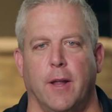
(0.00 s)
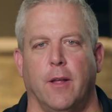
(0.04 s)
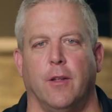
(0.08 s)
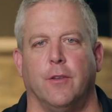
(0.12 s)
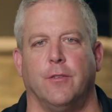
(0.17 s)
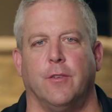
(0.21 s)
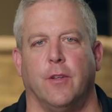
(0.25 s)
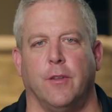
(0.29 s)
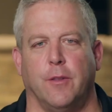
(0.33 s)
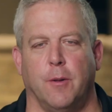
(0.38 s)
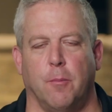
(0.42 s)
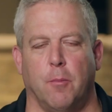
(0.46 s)

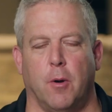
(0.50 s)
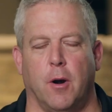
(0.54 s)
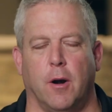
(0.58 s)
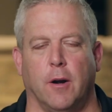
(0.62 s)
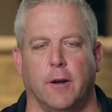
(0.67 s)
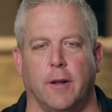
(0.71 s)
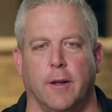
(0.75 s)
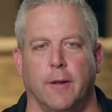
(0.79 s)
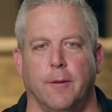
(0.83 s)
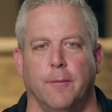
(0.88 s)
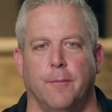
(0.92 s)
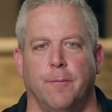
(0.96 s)
else on the
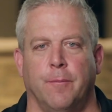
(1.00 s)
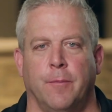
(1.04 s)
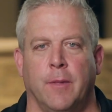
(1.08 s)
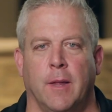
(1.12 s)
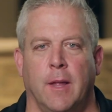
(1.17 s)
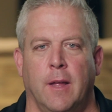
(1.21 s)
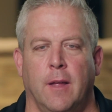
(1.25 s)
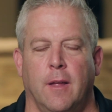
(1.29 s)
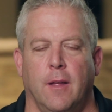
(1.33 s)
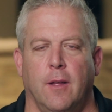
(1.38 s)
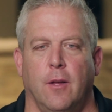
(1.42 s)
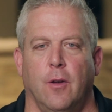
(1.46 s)
market.
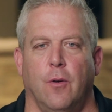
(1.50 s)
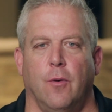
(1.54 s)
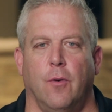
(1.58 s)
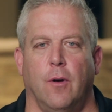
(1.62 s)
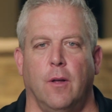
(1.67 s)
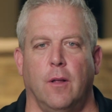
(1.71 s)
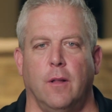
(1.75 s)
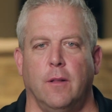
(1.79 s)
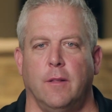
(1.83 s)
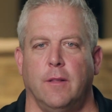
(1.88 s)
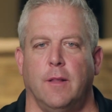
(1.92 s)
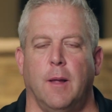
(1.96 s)

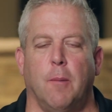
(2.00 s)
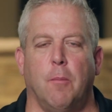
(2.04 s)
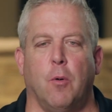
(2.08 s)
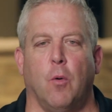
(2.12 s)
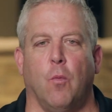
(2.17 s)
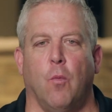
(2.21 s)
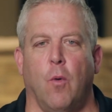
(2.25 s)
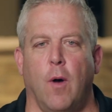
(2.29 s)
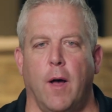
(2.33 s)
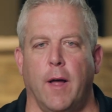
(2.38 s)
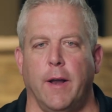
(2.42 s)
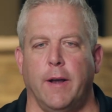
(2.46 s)
Well, number
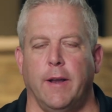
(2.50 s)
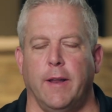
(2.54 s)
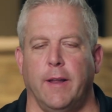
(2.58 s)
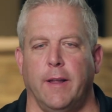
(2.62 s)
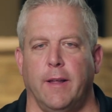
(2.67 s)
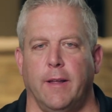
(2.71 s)
1,